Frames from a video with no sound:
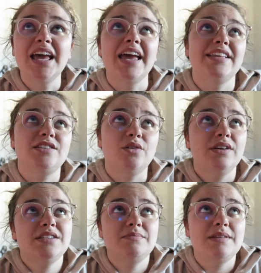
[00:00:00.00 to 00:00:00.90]
It's
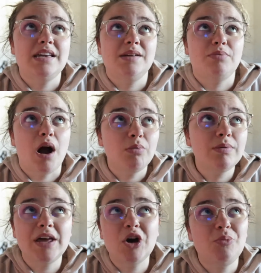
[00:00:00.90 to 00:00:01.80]
going to be
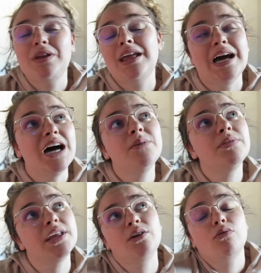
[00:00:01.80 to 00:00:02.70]
probably opening
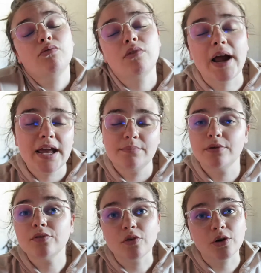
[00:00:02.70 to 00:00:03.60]
up like right
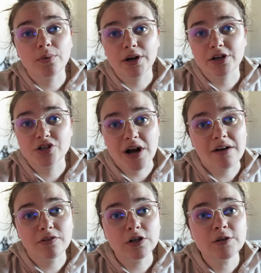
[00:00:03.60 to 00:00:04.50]
before we're gonna
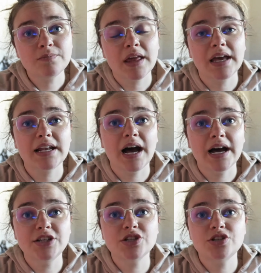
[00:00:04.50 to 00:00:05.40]
travel, and
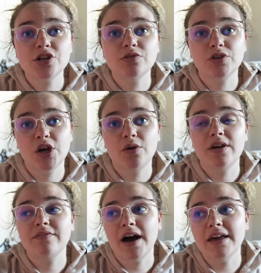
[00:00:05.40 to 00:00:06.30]
I just don't know
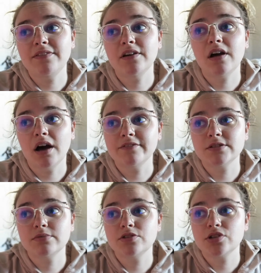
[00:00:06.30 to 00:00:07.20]
if I feel
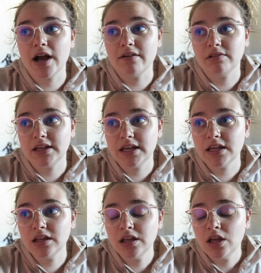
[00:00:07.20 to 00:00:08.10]
comfortable traveling